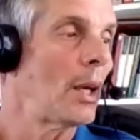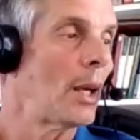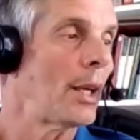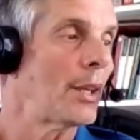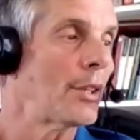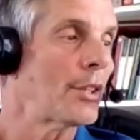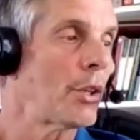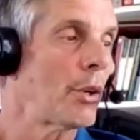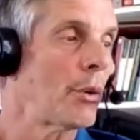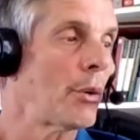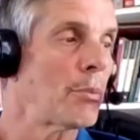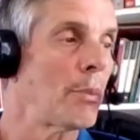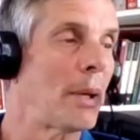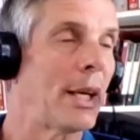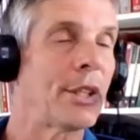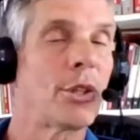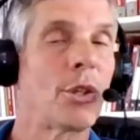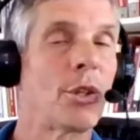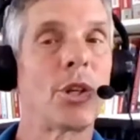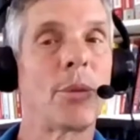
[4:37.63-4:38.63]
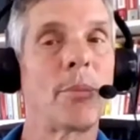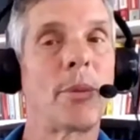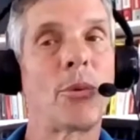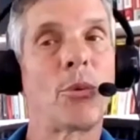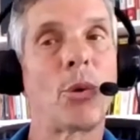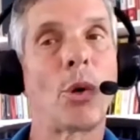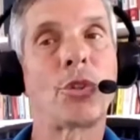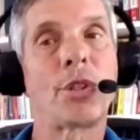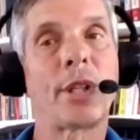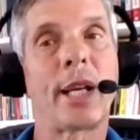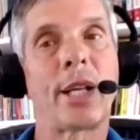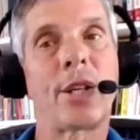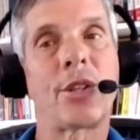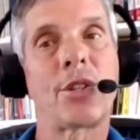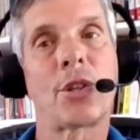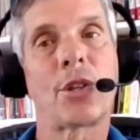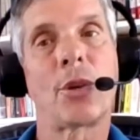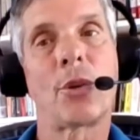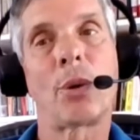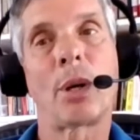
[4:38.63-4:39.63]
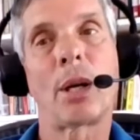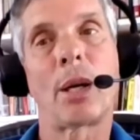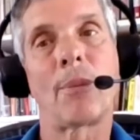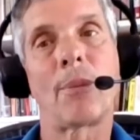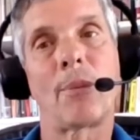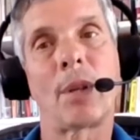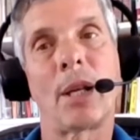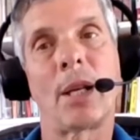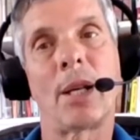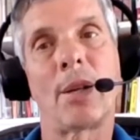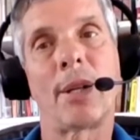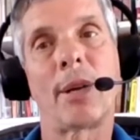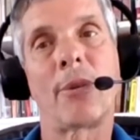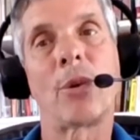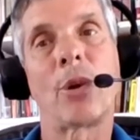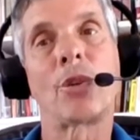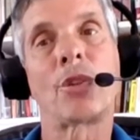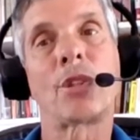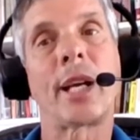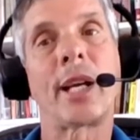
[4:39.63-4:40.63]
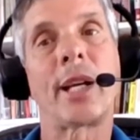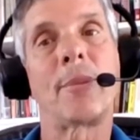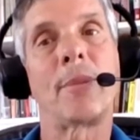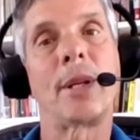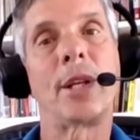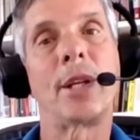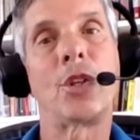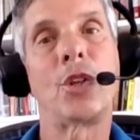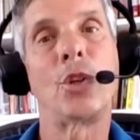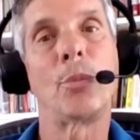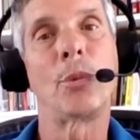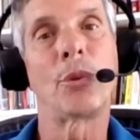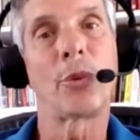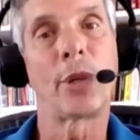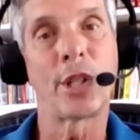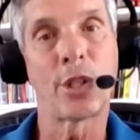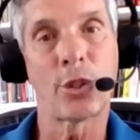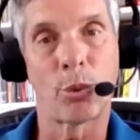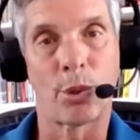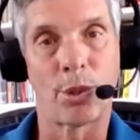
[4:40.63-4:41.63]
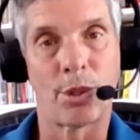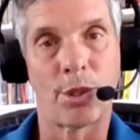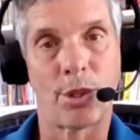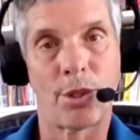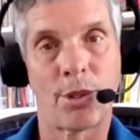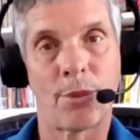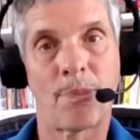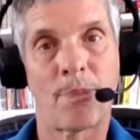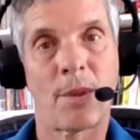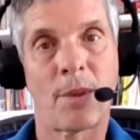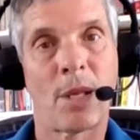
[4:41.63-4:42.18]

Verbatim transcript: And so it's my turn to be rotated. So uh, they rotated me to human resources.